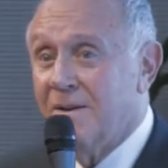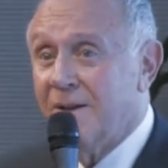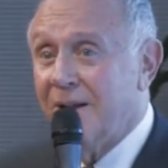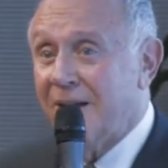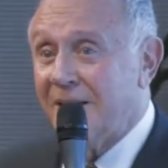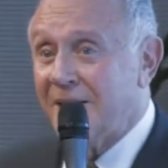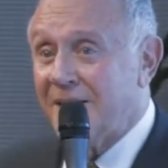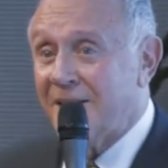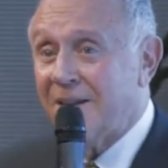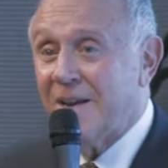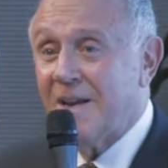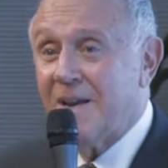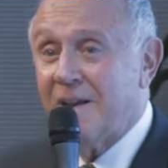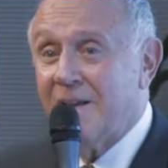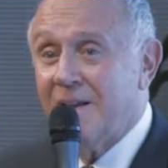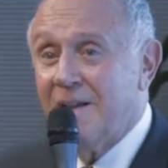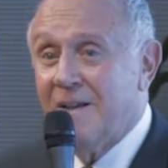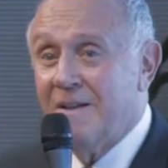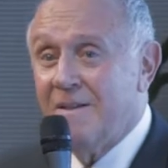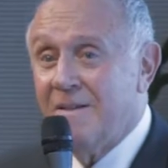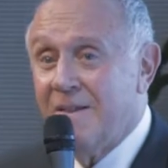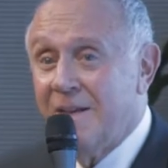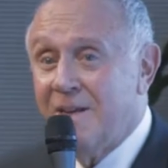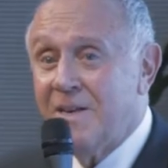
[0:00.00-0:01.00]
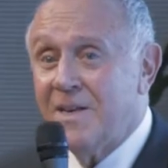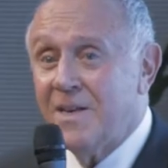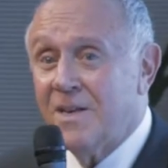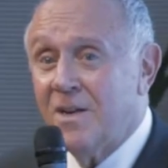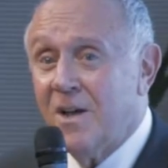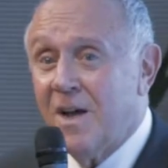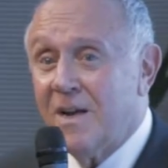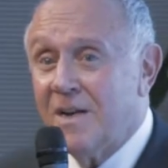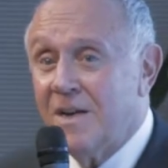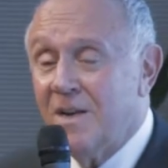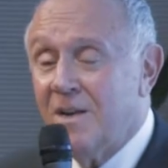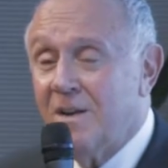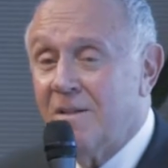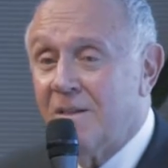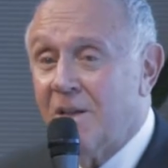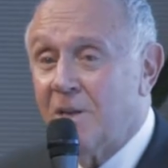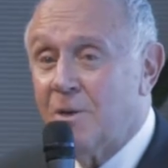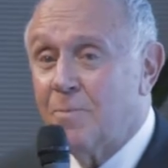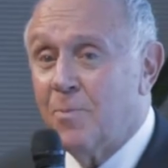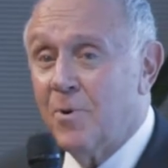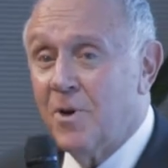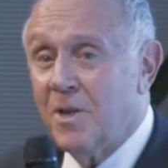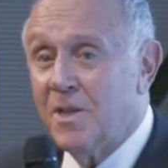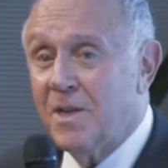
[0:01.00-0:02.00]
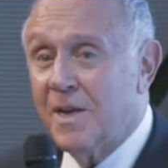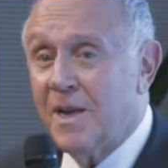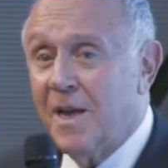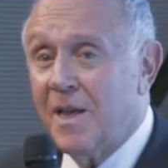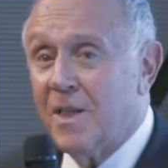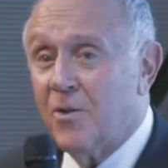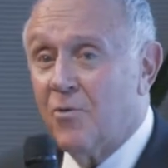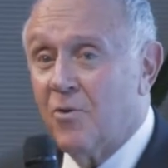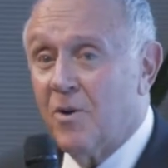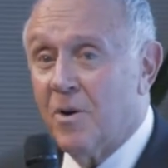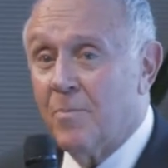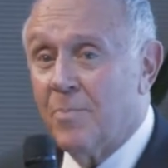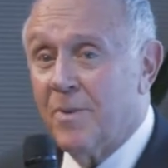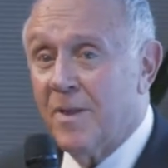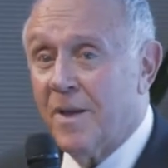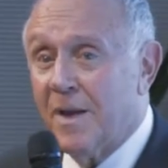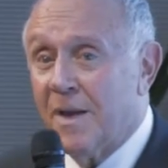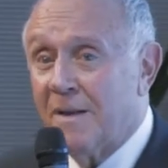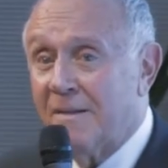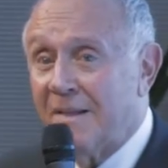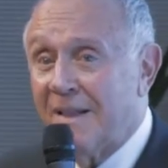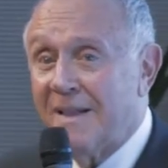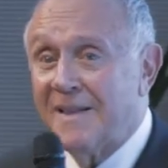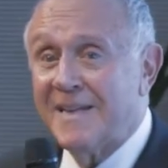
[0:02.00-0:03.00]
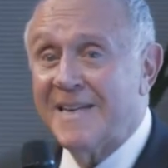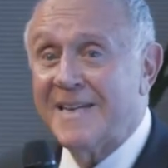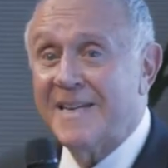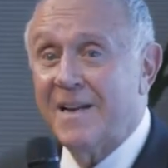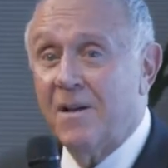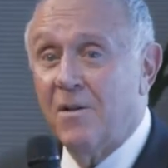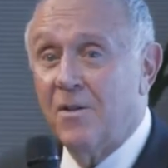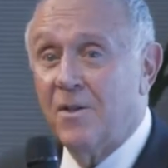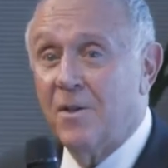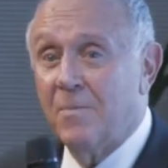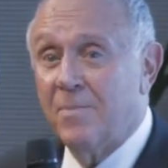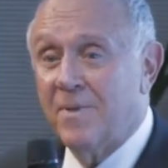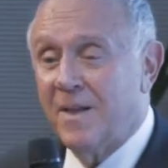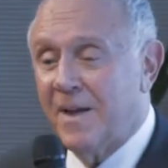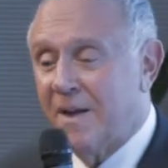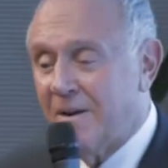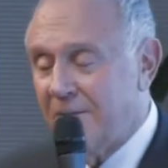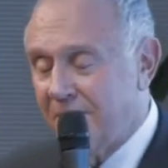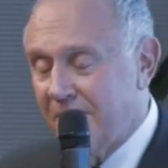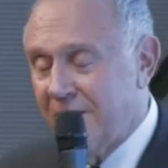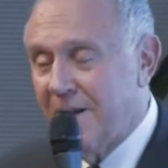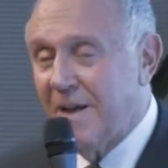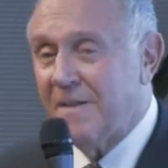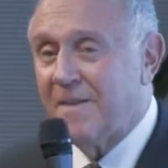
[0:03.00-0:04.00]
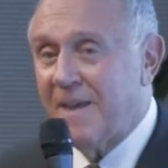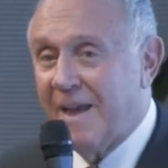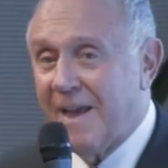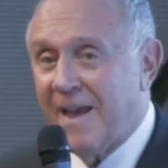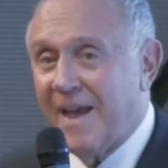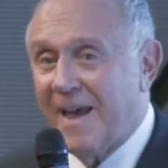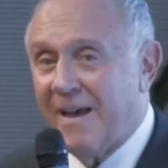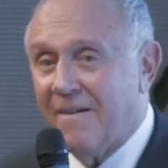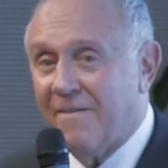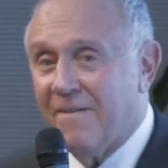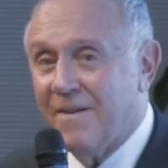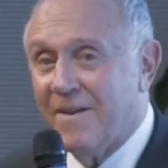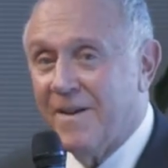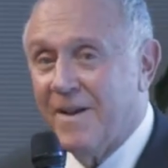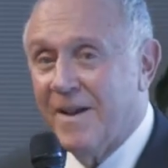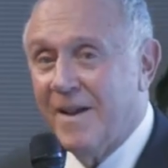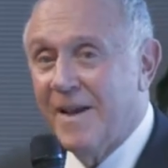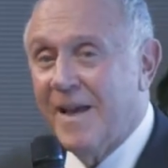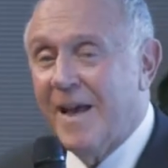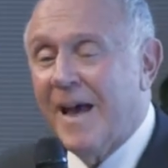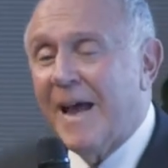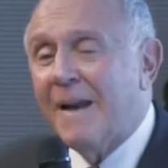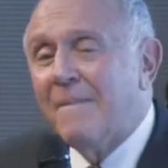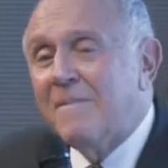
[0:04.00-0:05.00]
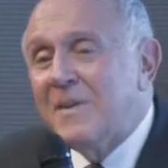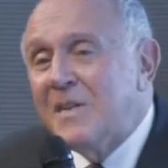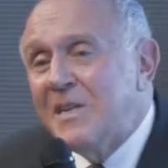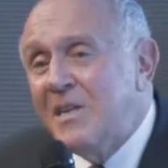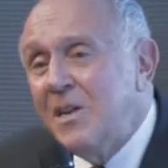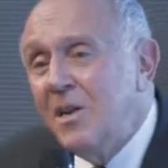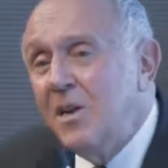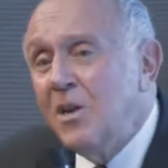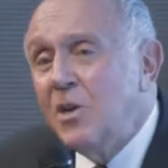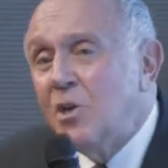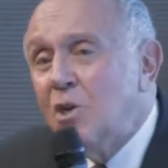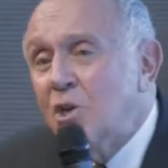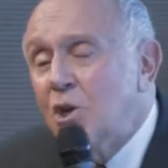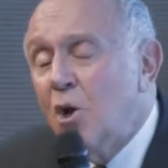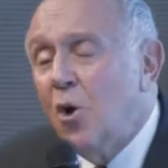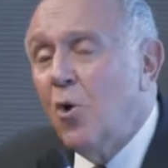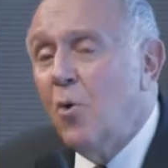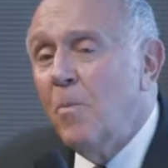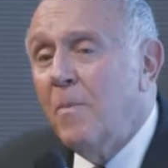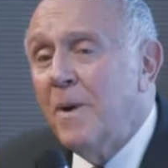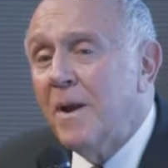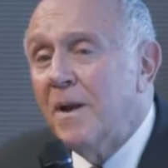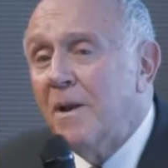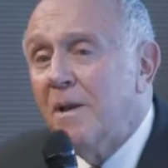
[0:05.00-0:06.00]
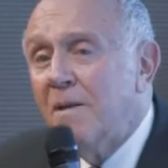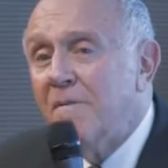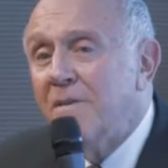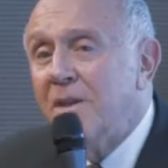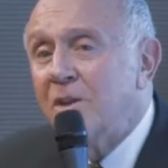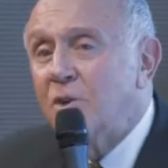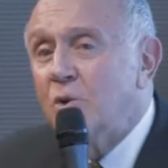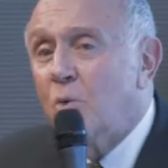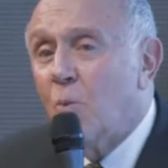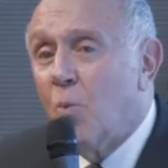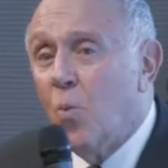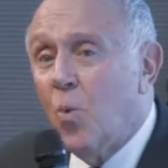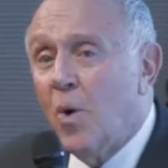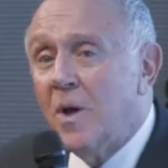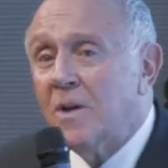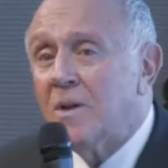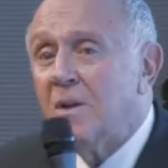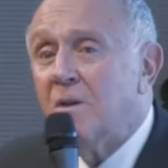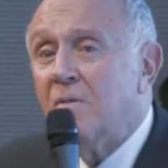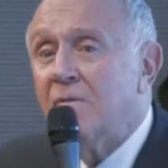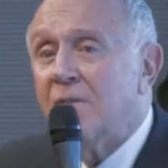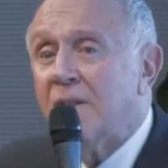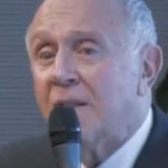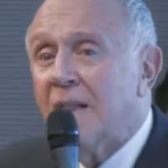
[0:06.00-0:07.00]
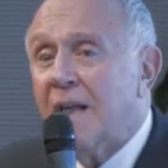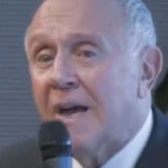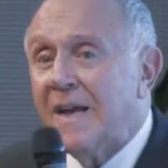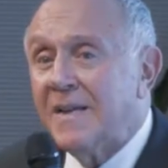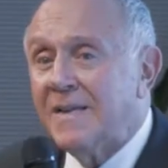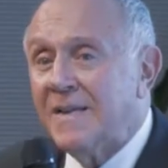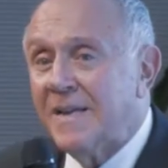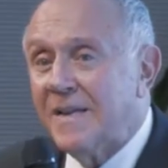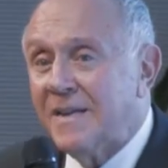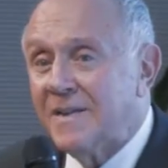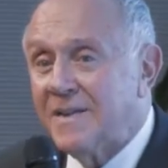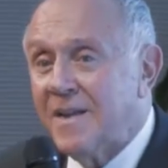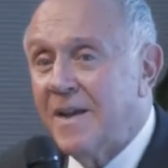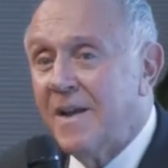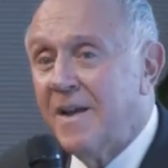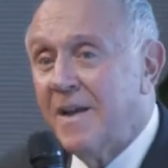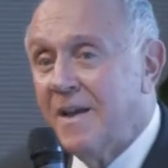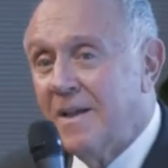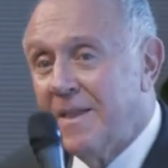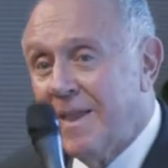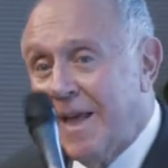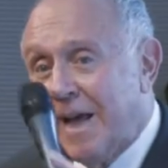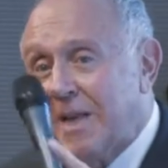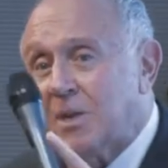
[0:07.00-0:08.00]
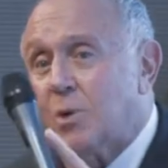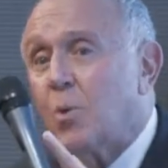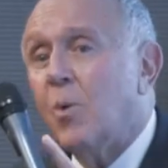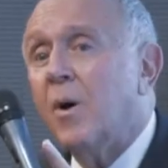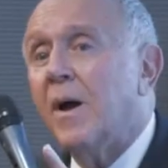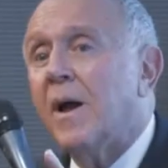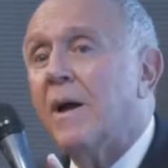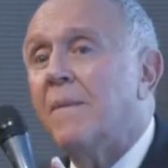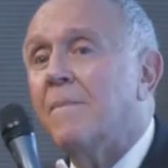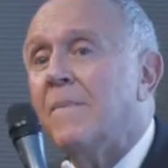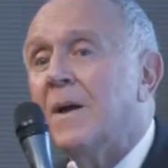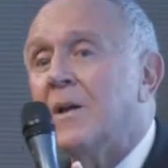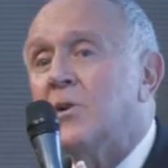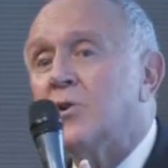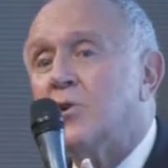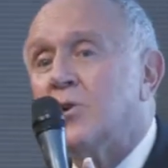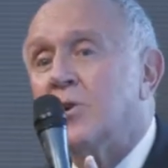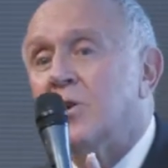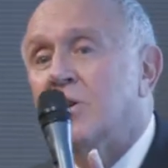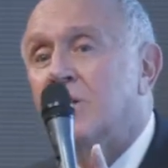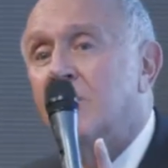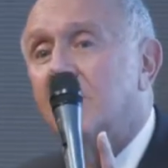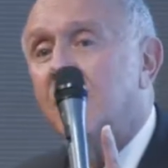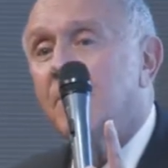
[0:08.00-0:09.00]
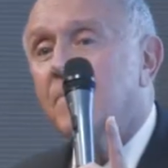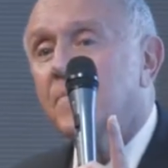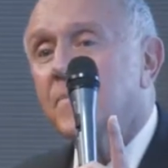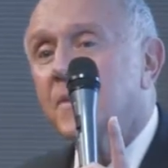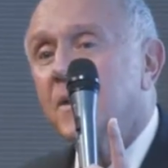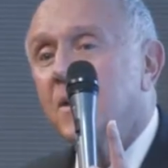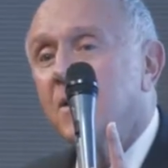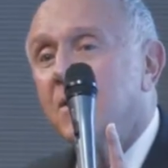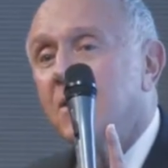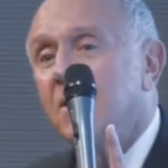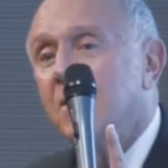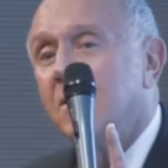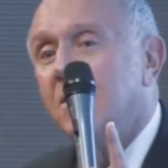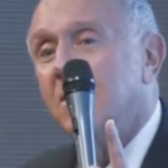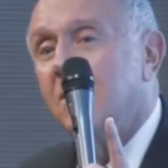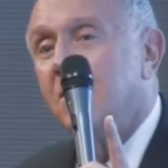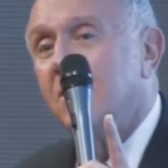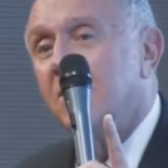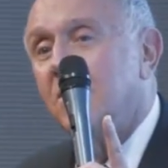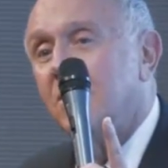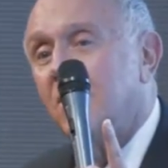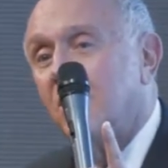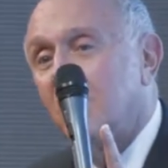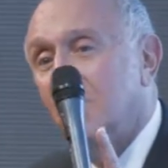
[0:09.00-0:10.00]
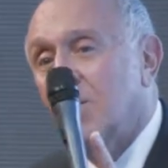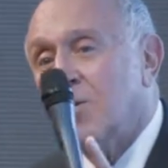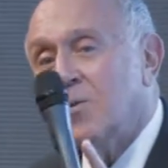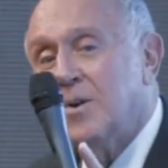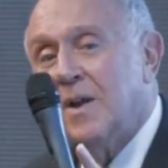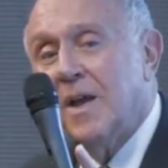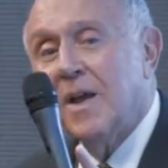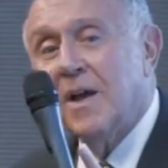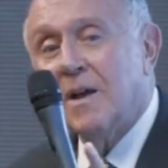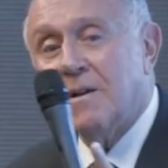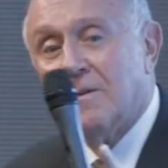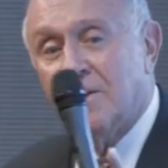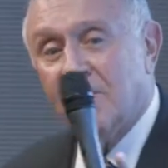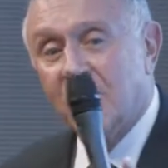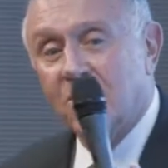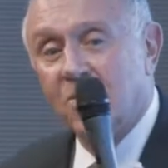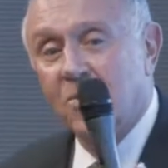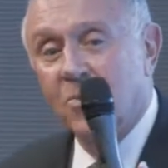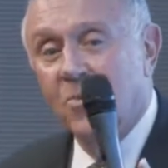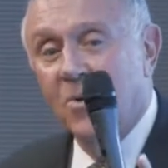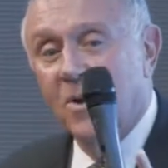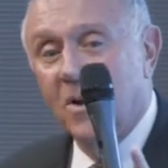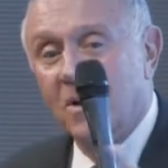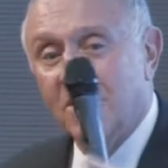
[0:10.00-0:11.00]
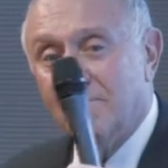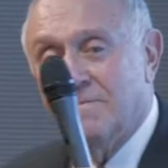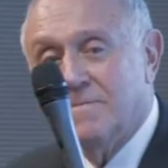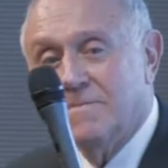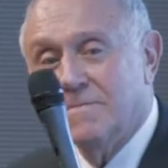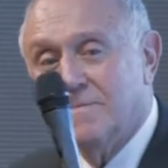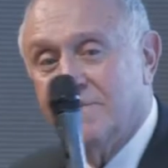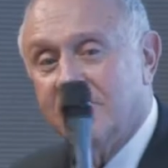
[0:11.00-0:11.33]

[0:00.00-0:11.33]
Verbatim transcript: and saying, this is ideal, let's put it together in a plan, let's sell the plan, and they have. I'm seeing so many of these wonderful ideas. That's why I mentioned to go down to um,